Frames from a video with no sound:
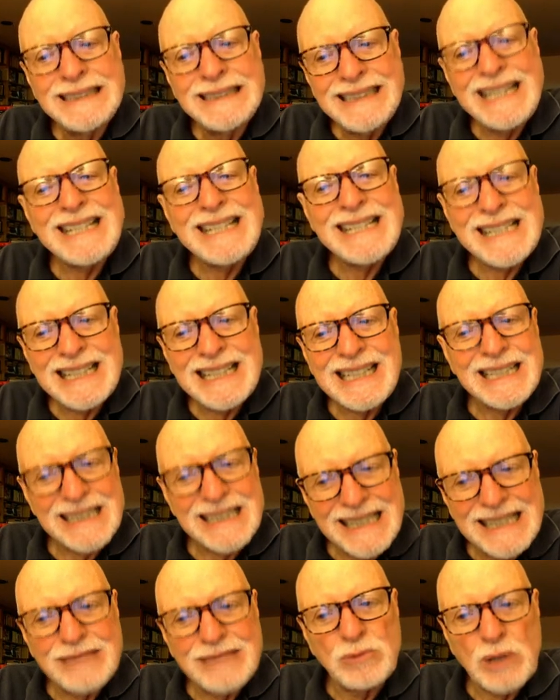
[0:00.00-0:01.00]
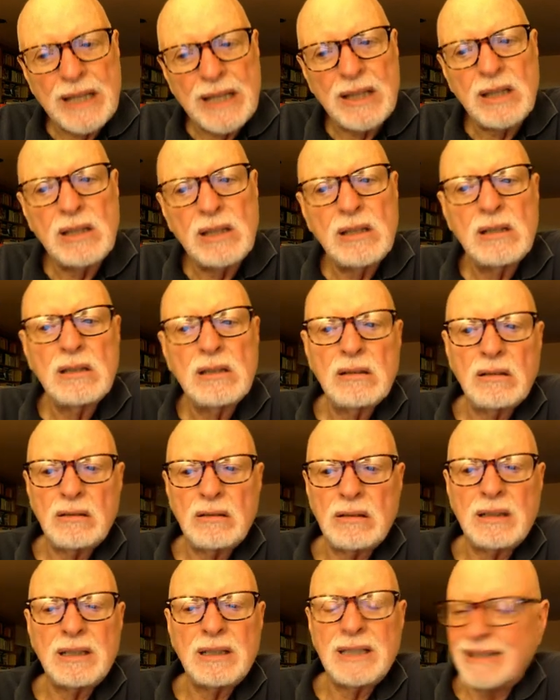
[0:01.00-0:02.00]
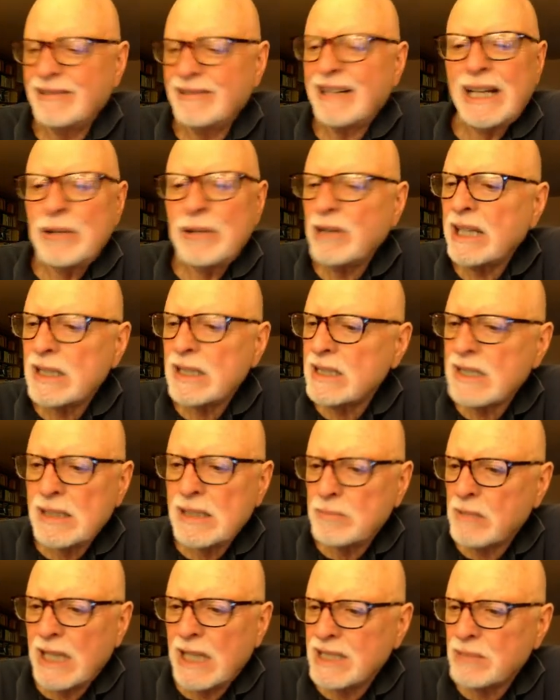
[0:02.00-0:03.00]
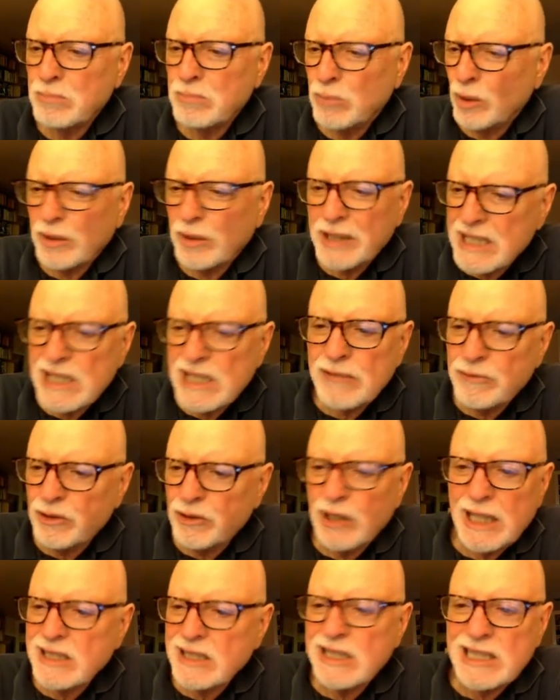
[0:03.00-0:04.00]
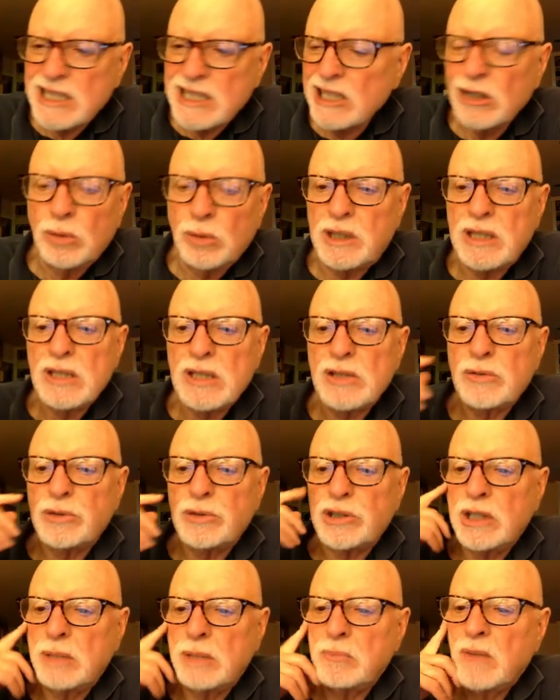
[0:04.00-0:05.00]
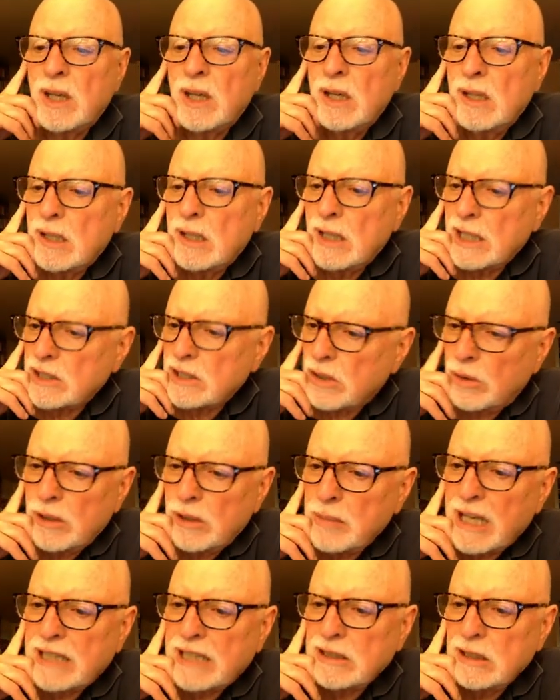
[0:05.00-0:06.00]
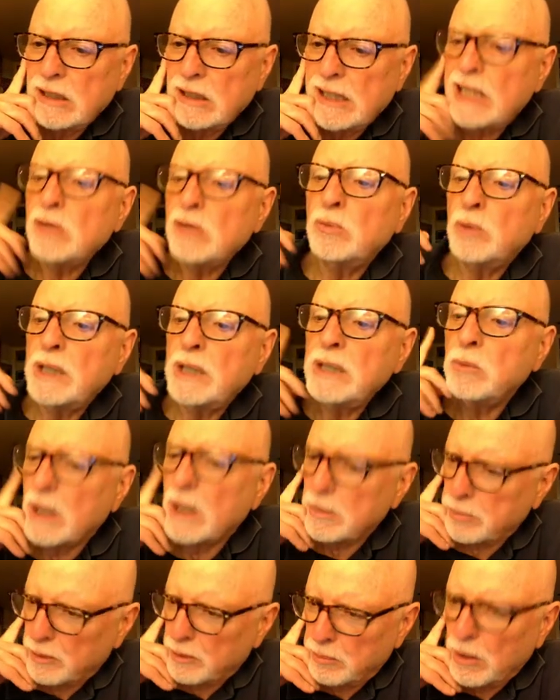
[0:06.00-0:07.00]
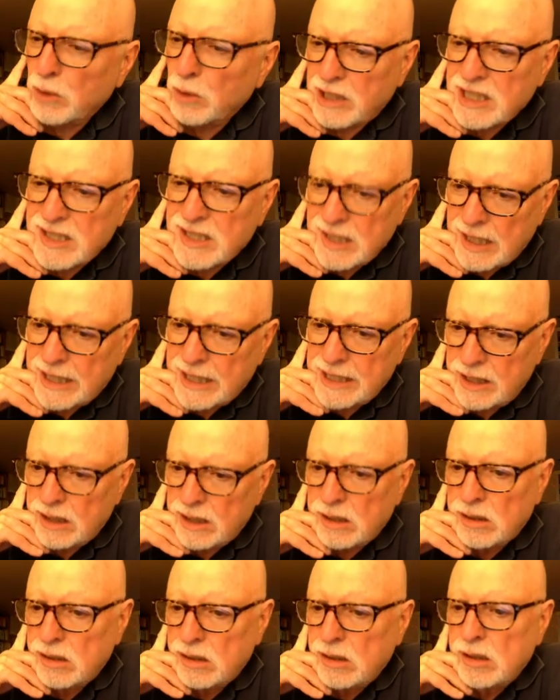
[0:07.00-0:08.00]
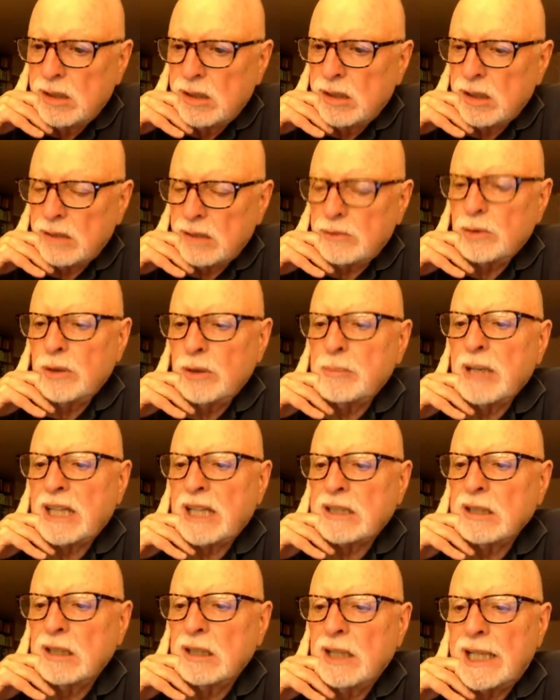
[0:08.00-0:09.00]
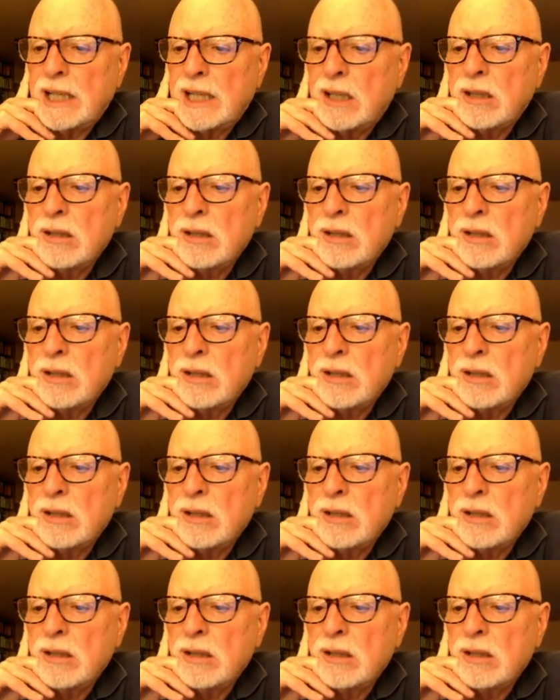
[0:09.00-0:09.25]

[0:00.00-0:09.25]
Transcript: easy to get on with. Or, or at any rate, it's more easy for us to deal with this regime that's going back to Lenin. We want to promote this idea of going back to Lenin.